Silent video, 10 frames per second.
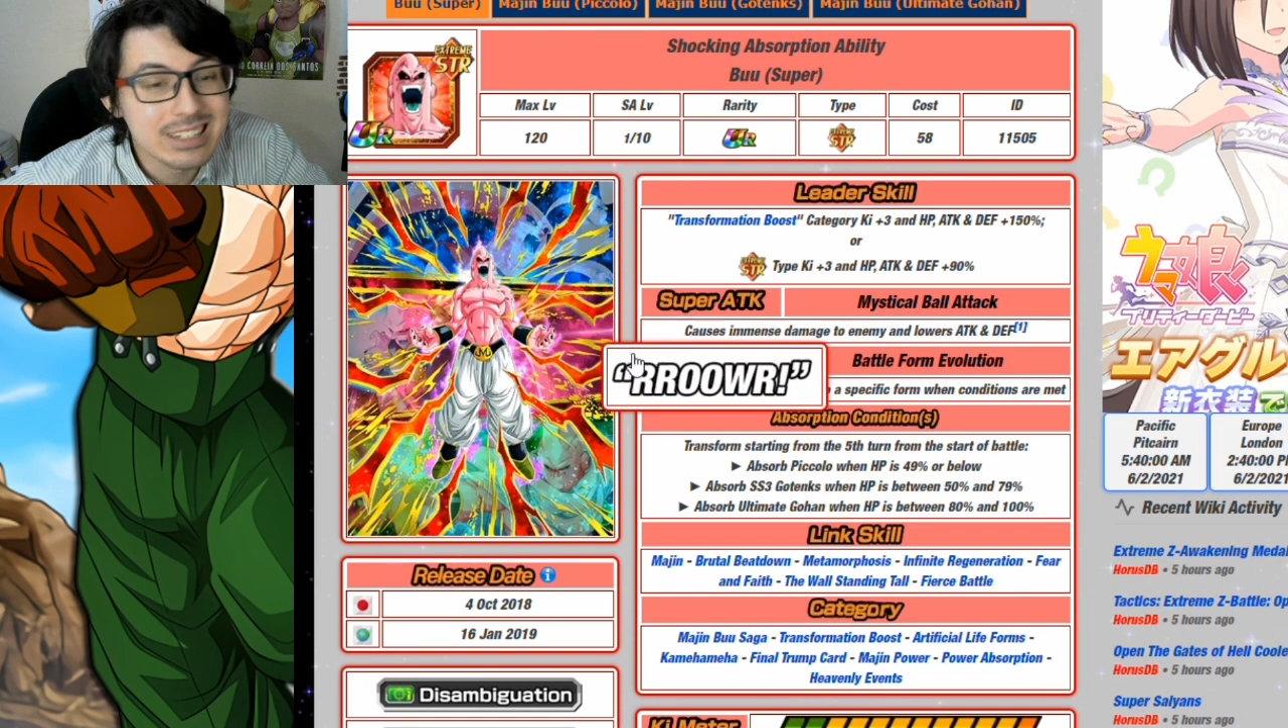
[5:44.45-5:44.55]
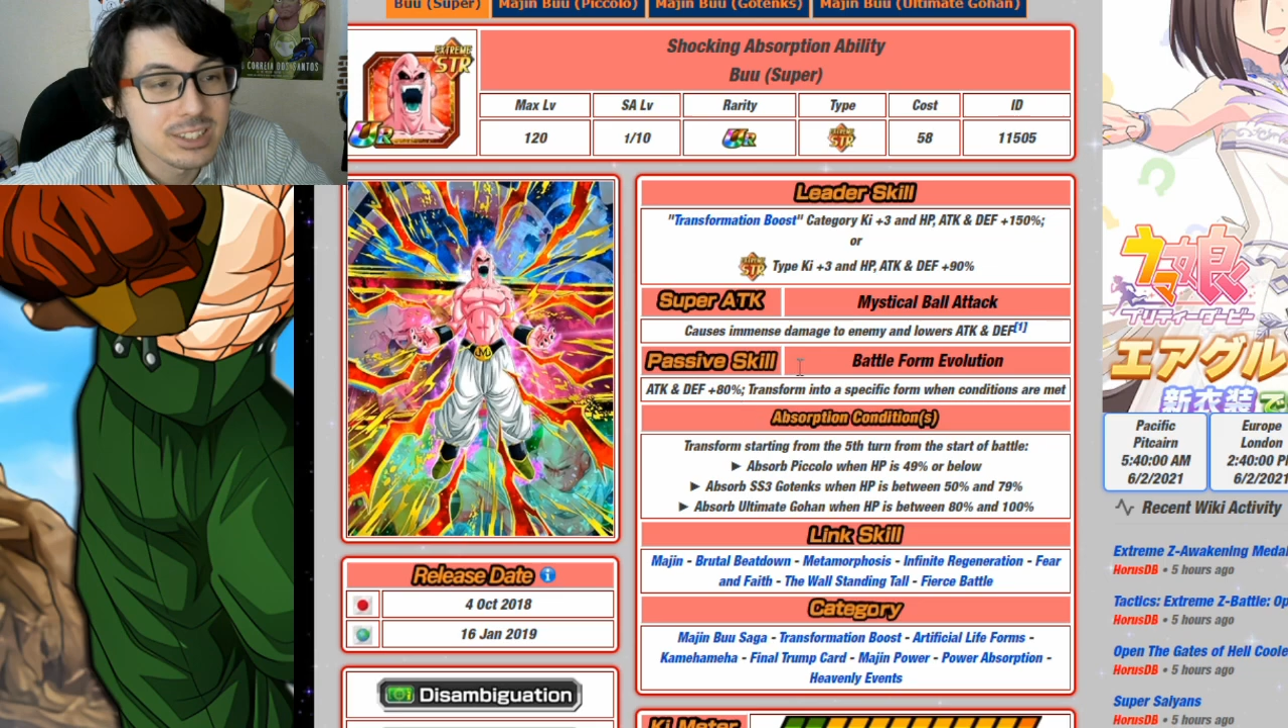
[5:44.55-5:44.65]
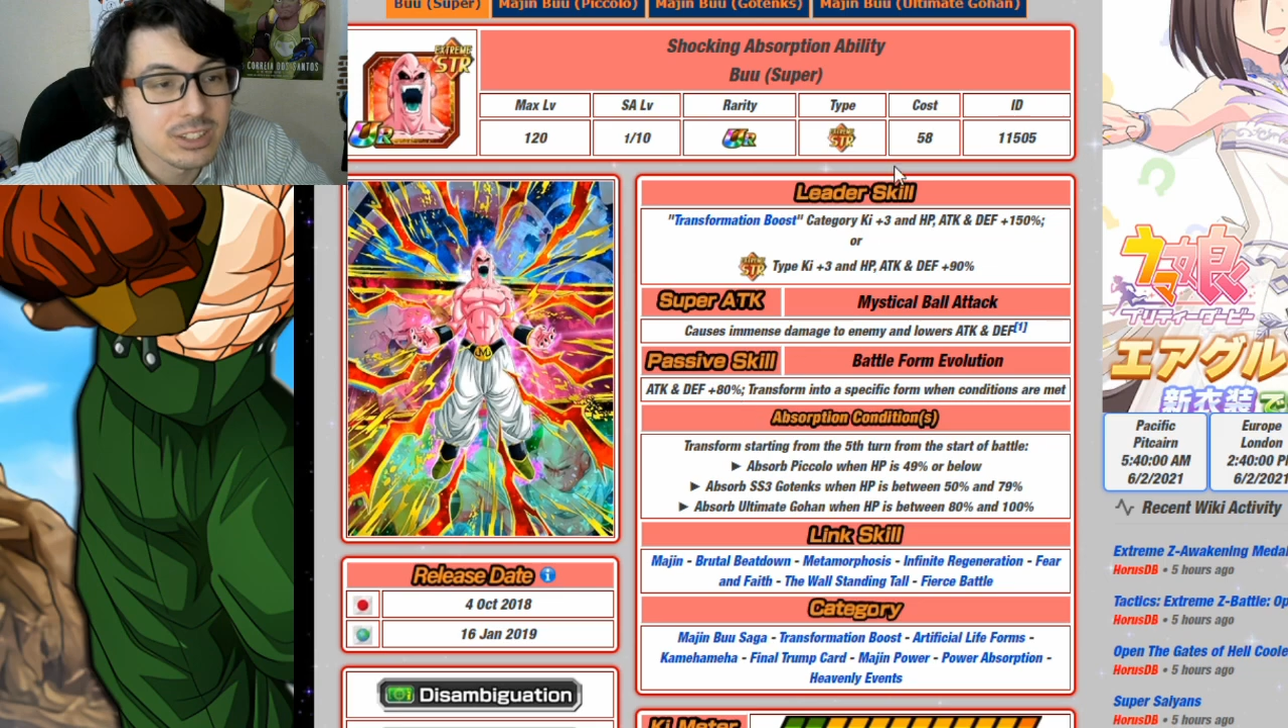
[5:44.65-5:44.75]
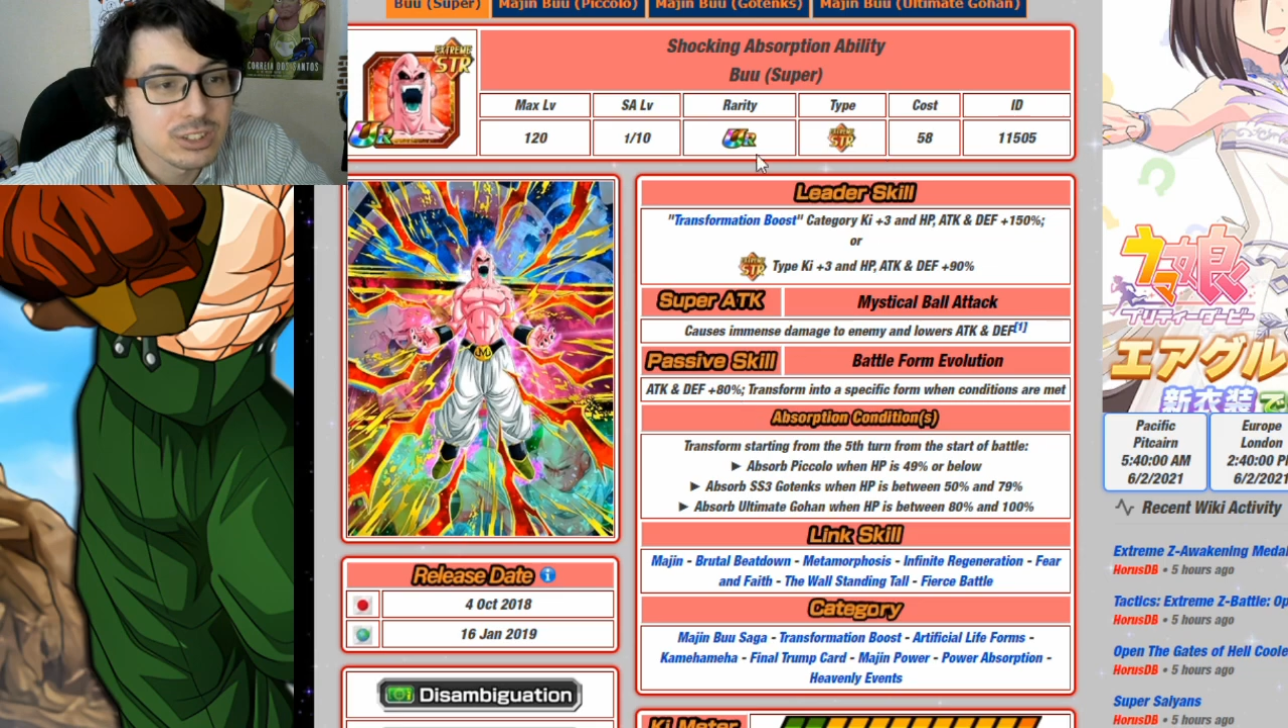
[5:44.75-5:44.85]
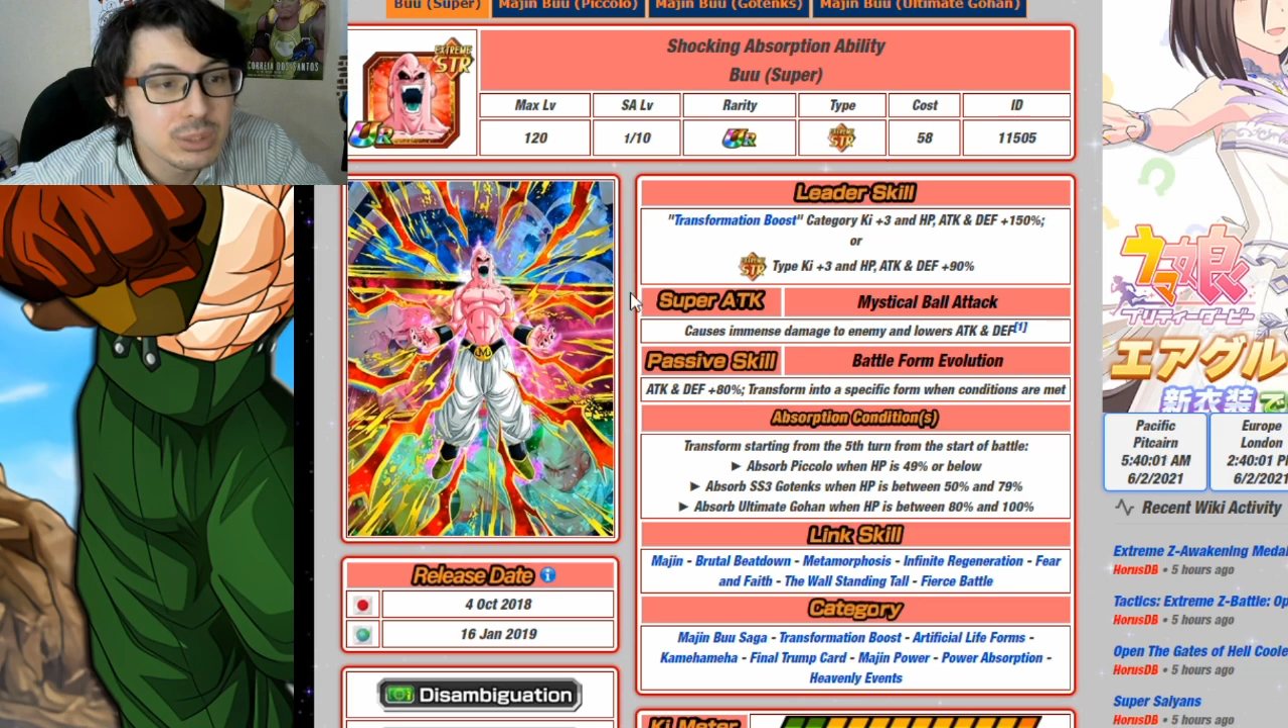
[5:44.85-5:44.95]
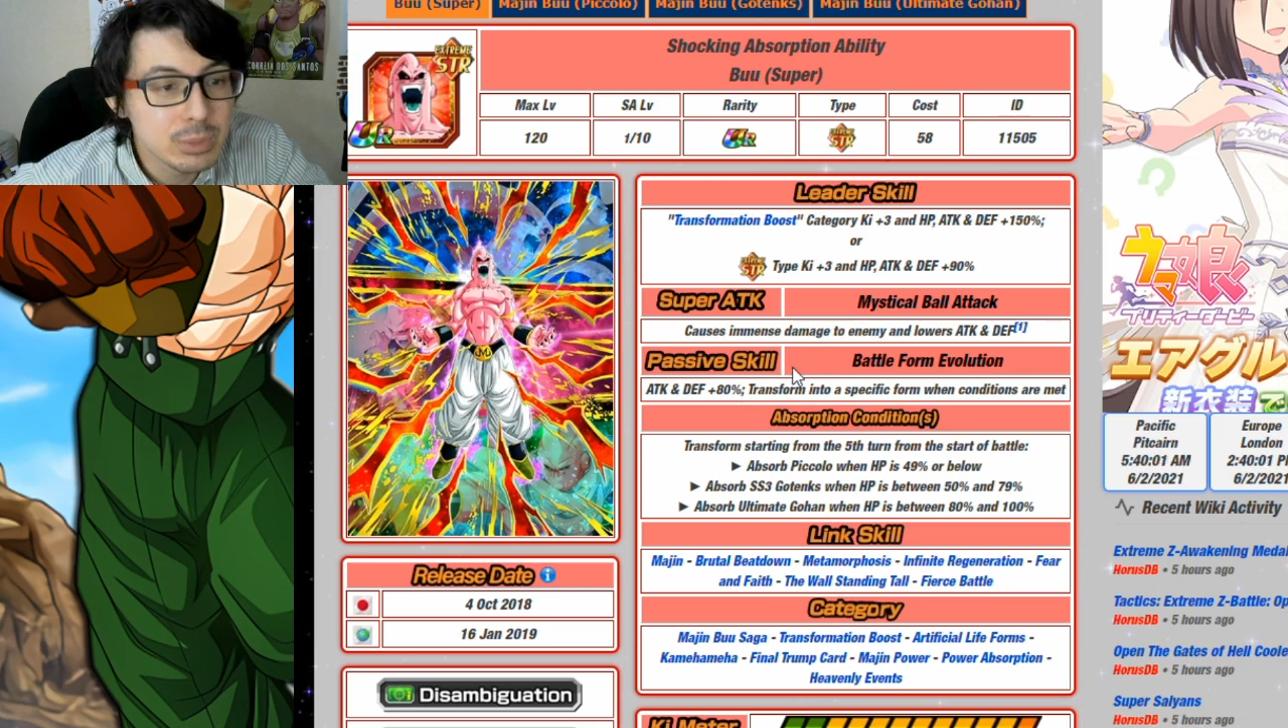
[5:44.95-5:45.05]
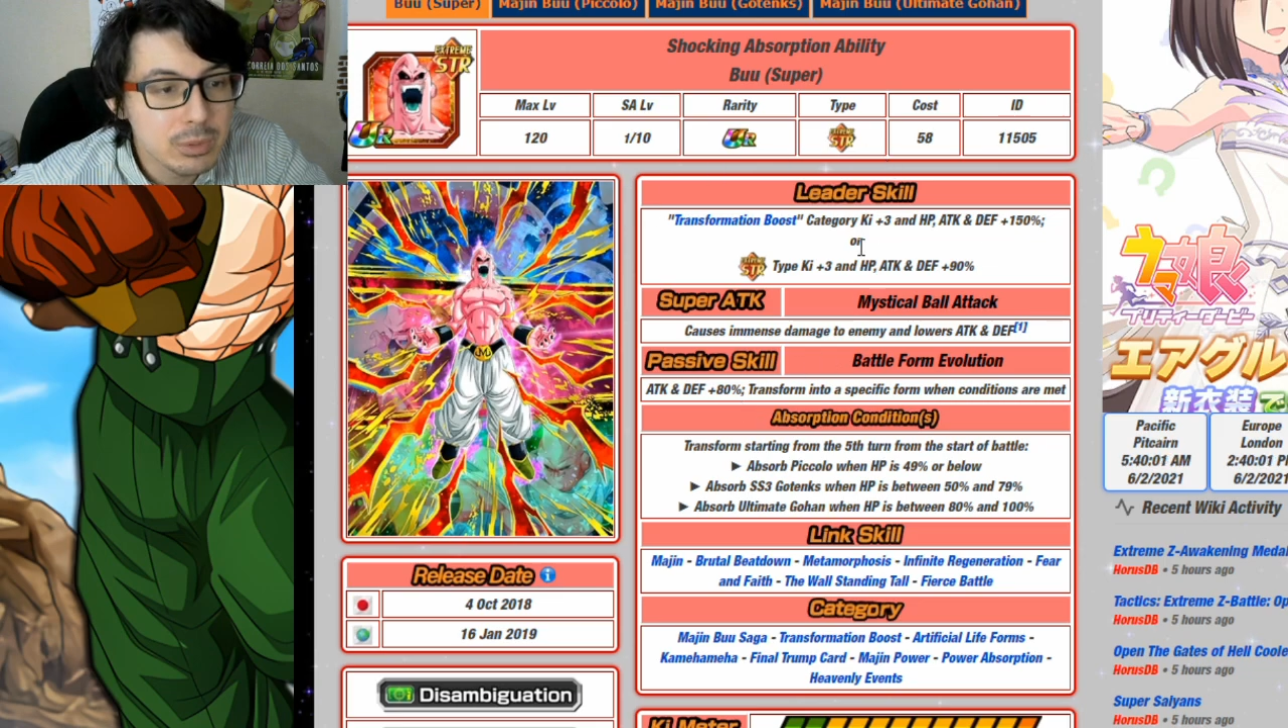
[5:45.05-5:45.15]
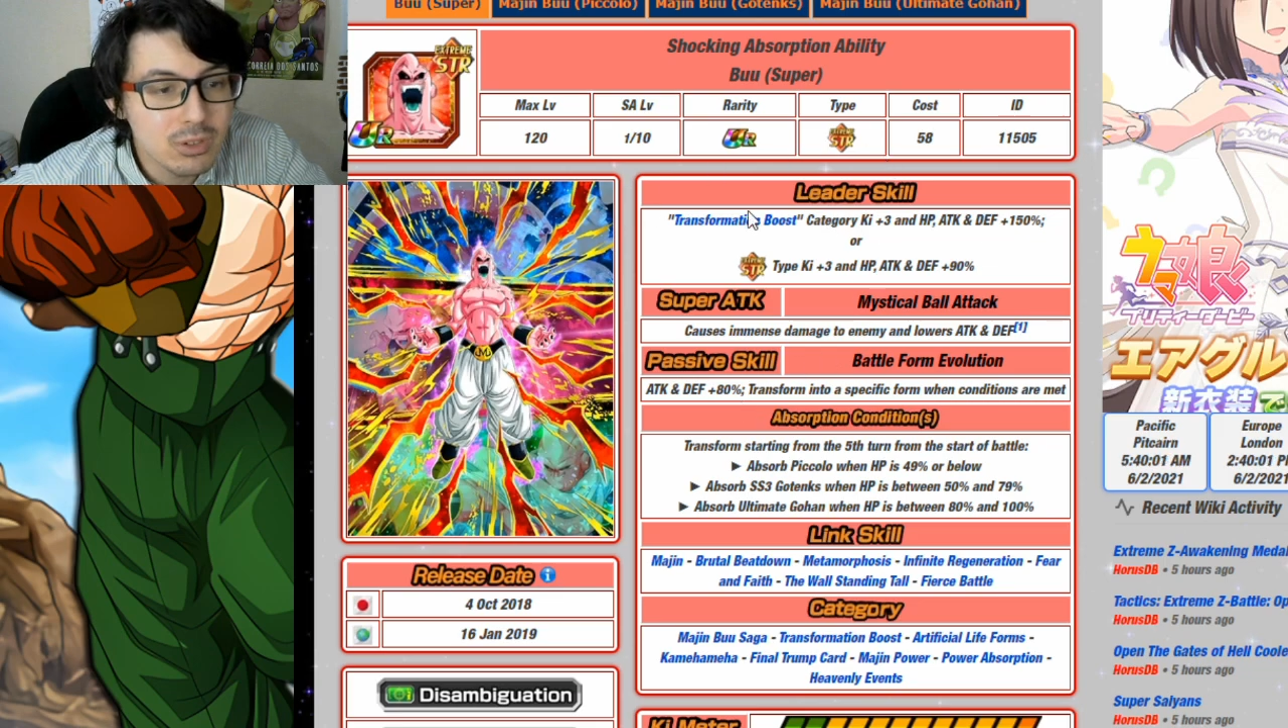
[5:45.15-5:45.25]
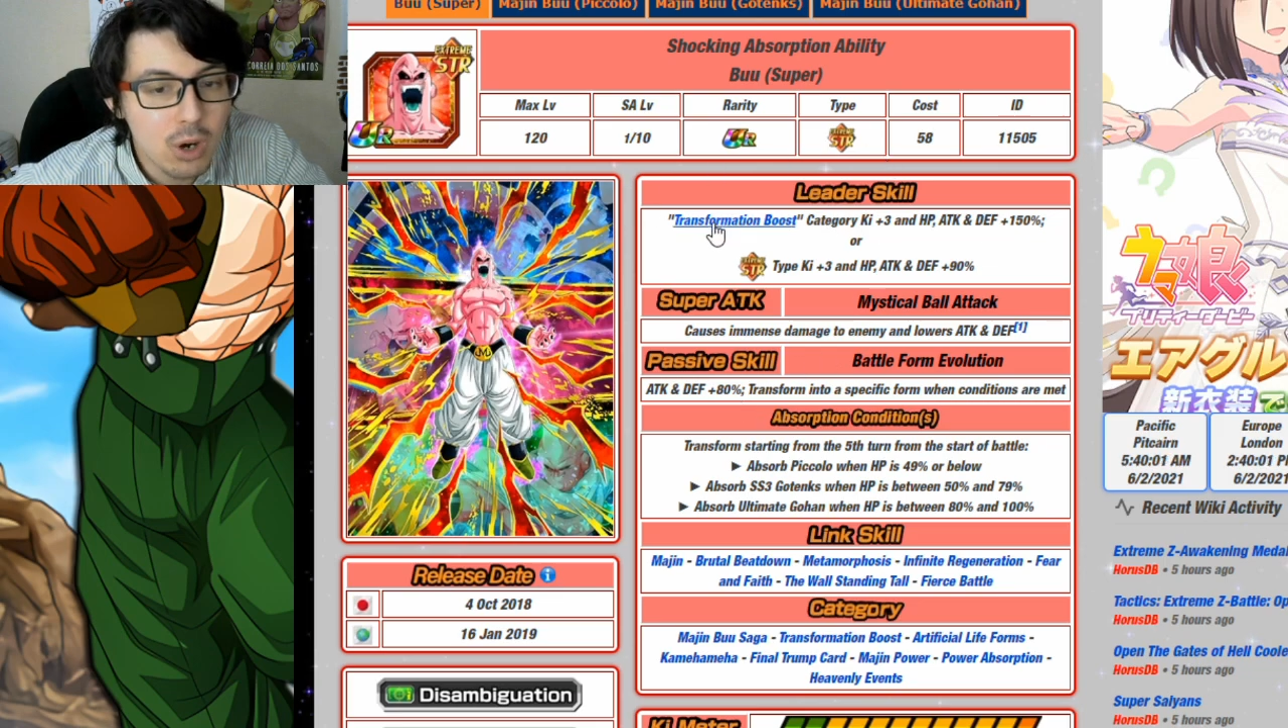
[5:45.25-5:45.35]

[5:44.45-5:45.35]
STR Super Buu